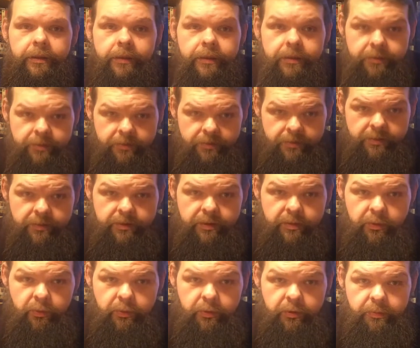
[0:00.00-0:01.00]
Something
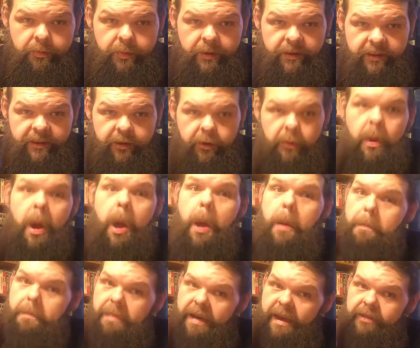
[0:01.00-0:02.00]
Weird Video,
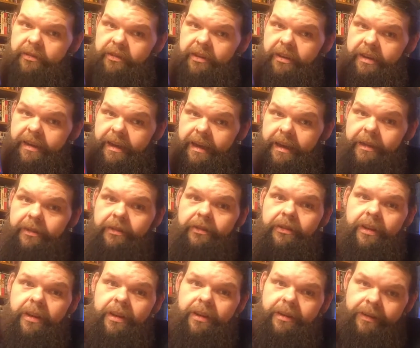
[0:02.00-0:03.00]
Basket Case,
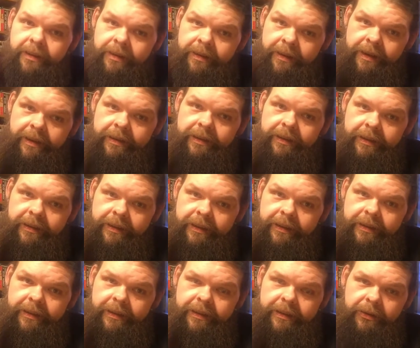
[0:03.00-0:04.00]

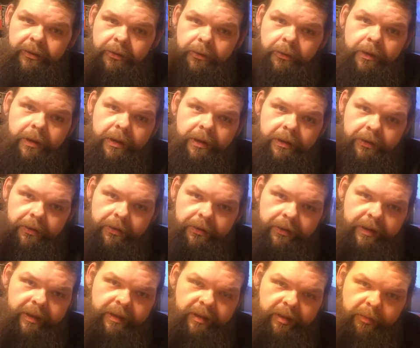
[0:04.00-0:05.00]
1982,
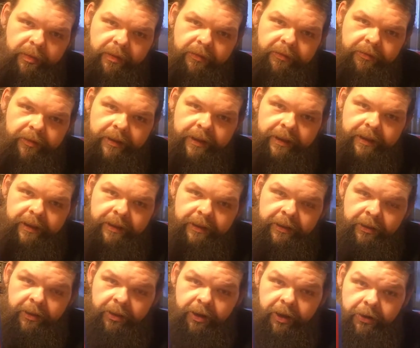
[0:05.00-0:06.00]
directed by Frank
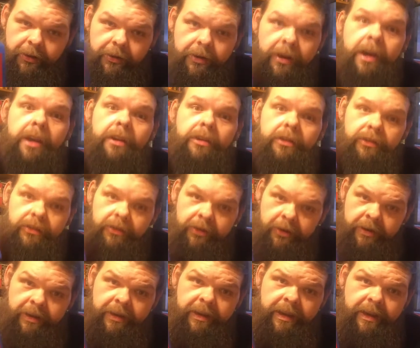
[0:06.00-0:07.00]
Hennenlotter, starring
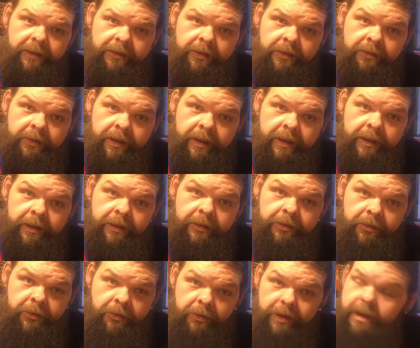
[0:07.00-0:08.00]
Kevin Van
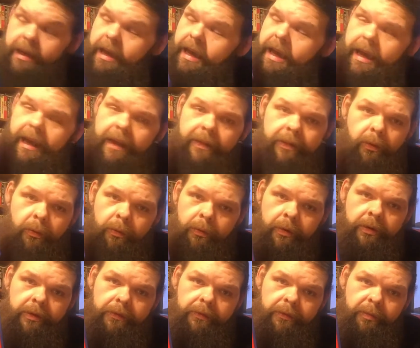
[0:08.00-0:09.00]
Hentenrick and the
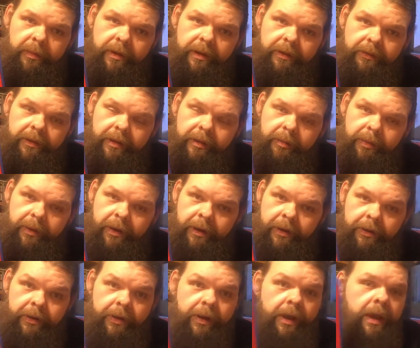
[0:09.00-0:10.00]
wonderful Beverly Bonner.
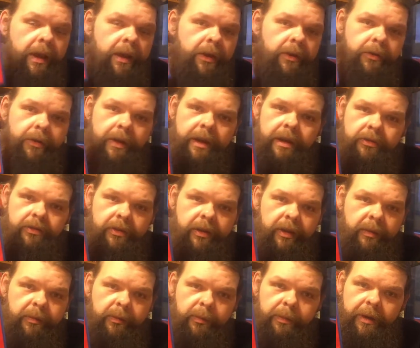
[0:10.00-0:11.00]
Great jobs
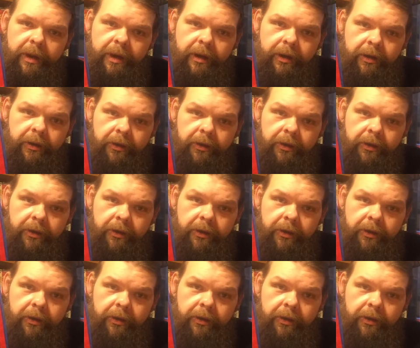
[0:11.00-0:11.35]
by all.